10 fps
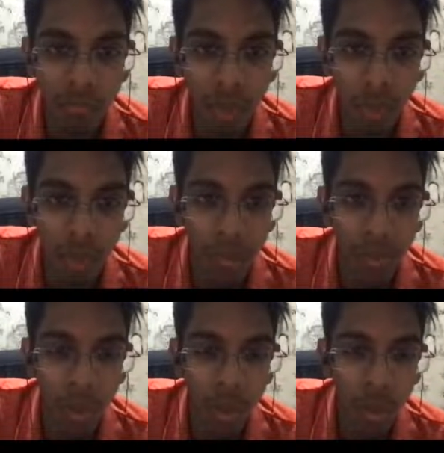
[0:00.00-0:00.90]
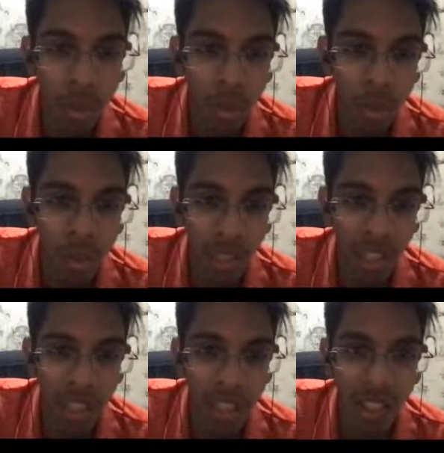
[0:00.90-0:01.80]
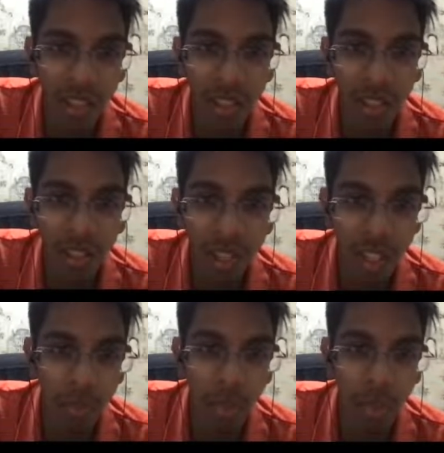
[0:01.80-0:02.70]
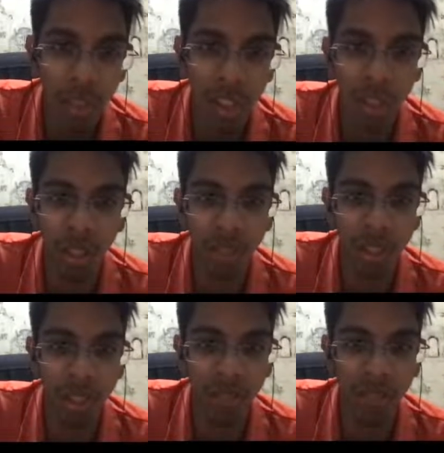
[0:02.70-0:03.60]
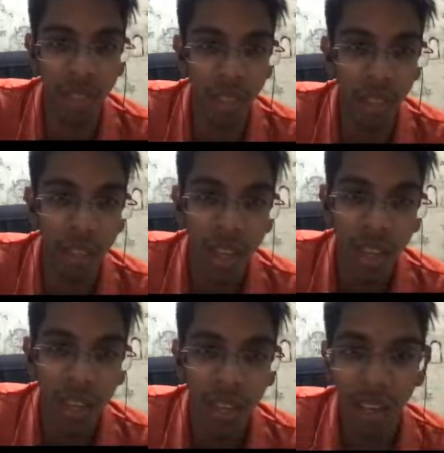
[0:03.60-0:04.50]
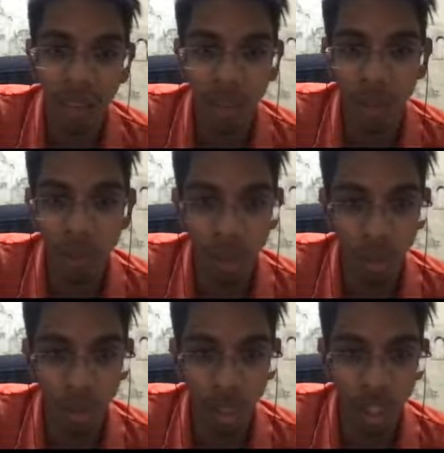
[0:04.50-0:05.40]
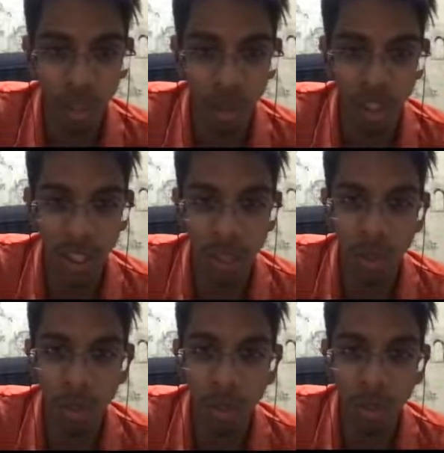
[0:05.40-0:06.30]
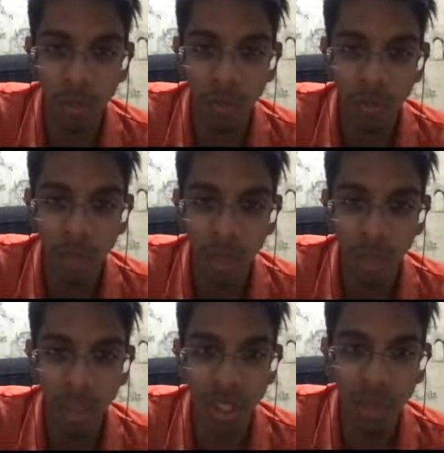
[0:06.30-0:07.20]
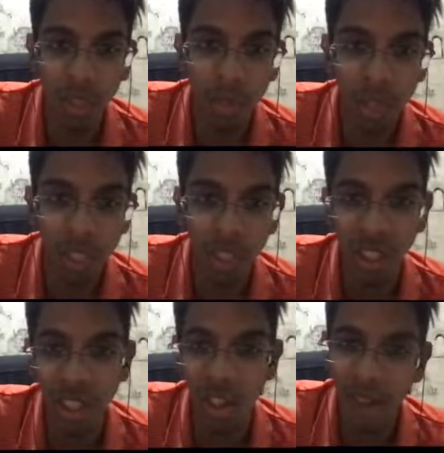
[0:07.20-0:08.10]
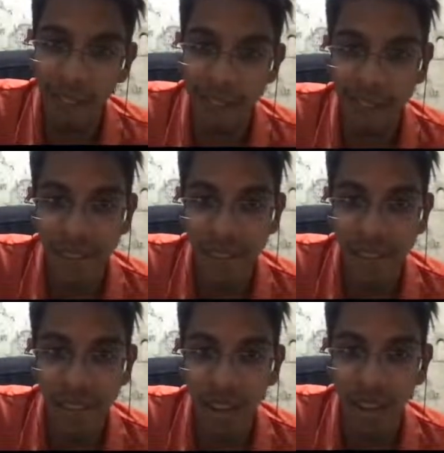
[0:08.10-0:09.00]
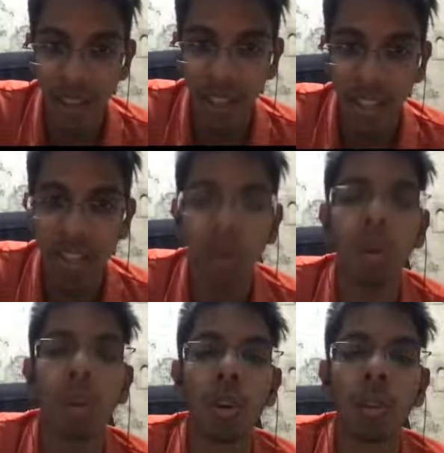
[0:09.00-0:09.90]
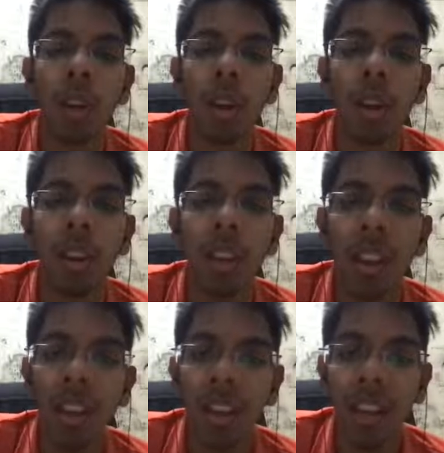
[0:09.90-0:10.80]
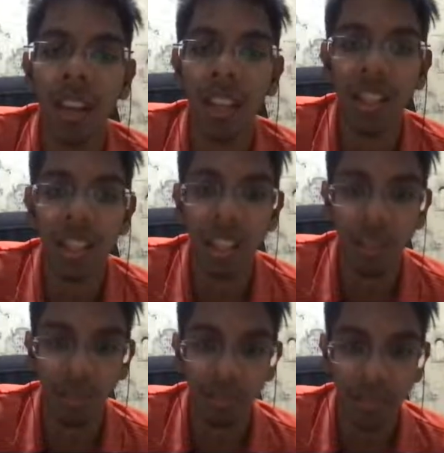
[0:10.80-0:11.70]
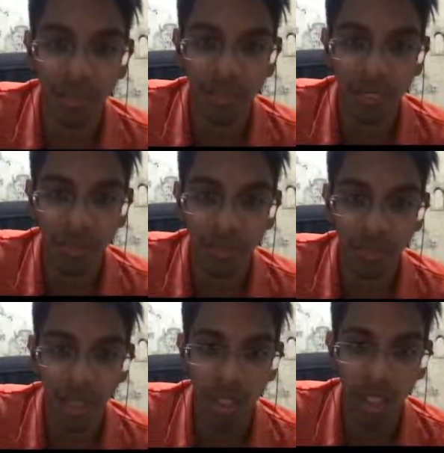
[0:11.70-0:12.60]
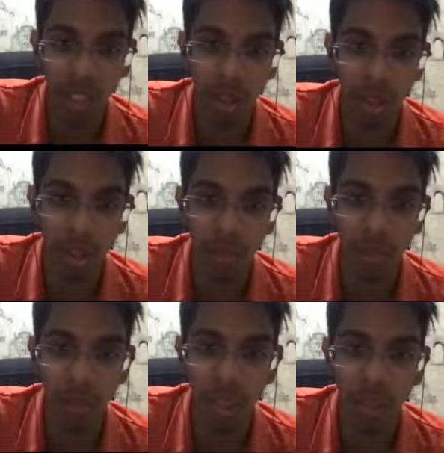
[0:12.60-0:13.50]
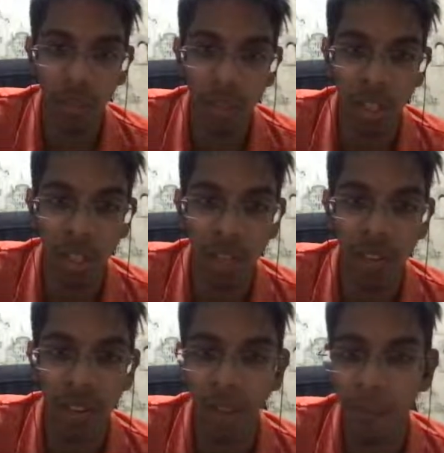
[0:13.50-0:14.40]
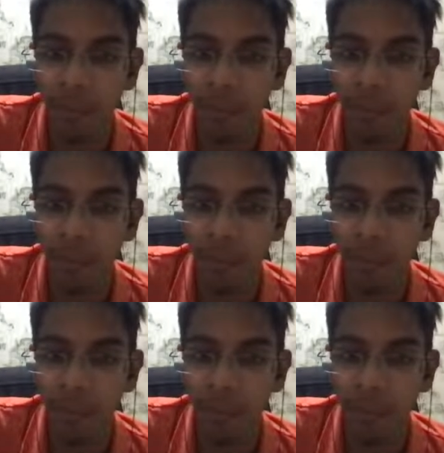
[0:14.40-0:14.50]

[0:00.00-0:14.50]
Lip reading: B4, knight here. Let's go B4 just to cover C5. Knight F4, not worried. Rook C2, Queen C1, pressing here. Takes. Oh my god. Knight here is kind of. I can go to C4 now, but knight here will come.